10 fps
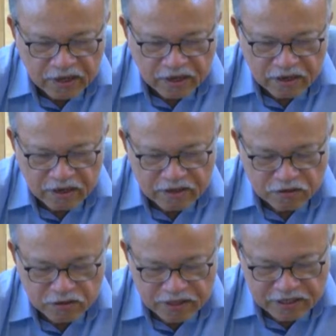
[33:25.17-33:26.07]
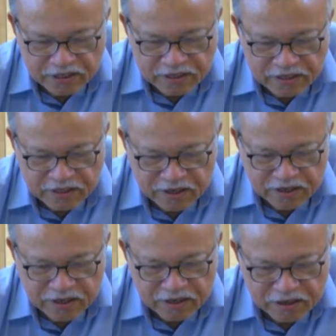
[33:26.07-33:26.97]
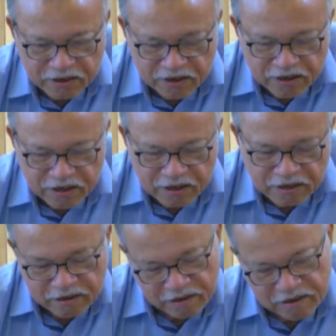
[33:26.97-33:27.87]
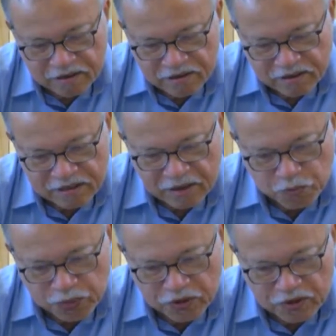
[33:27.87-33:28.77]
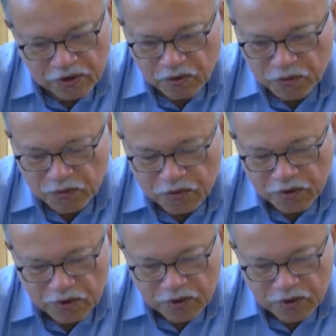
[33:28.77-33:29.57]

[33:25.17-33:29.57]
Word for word: Uh, so this is a, a uh, sample of